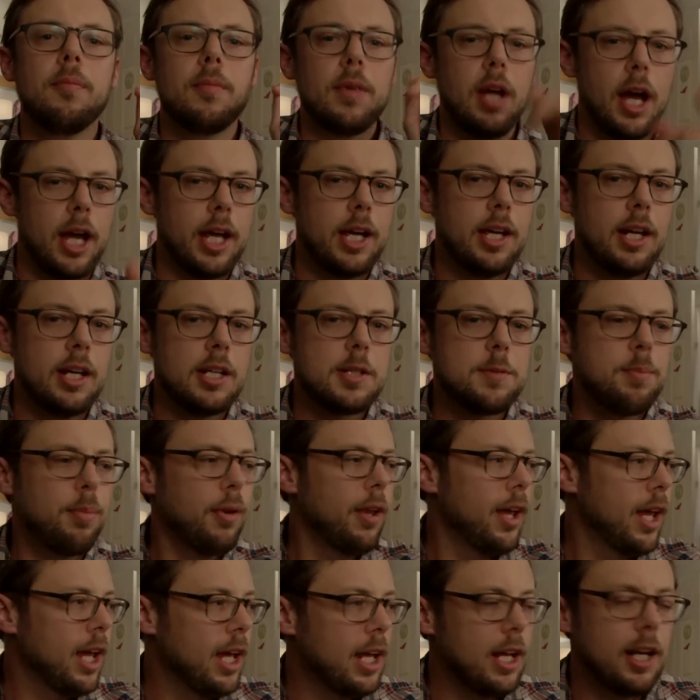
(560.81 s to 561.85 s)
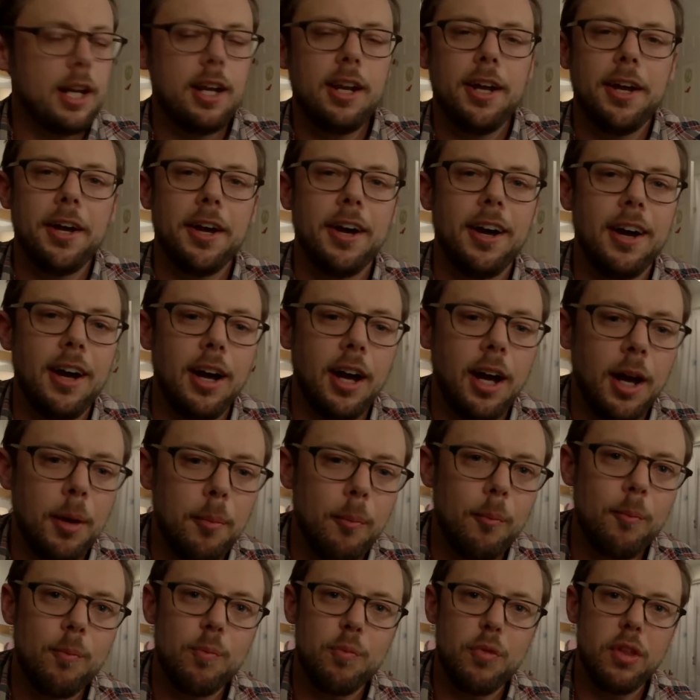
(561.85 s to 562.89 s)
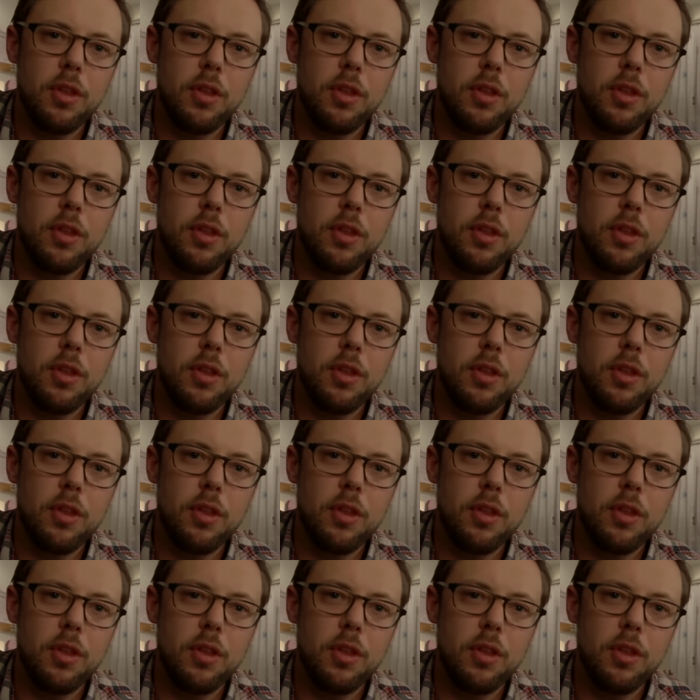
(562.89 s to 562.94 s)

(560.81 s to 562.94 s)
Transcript: 12 short episodes that recreate